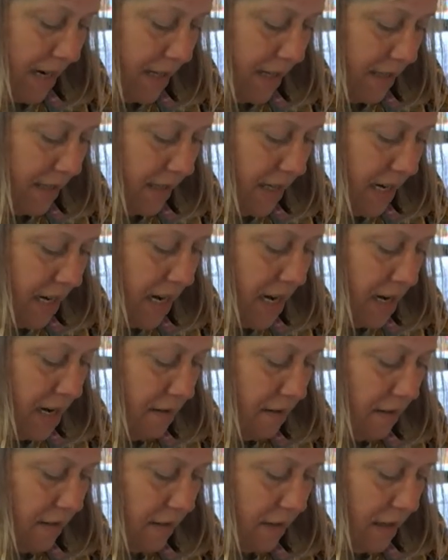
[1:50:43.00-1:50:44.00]

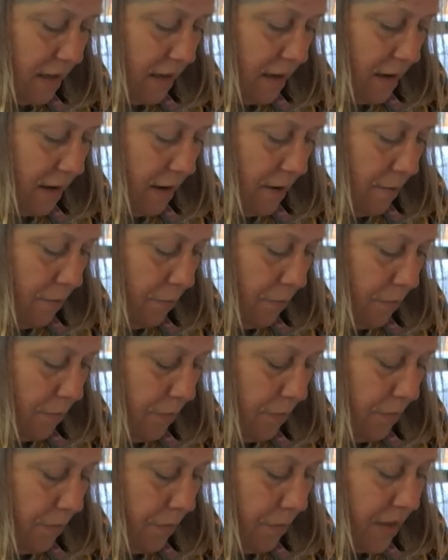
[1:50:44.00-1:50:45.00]
magazines,
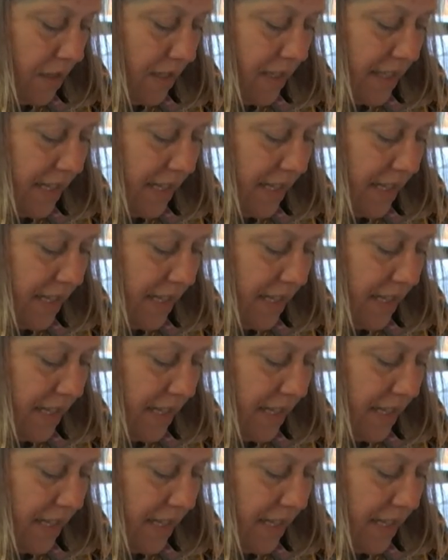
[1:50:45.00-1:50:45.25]
the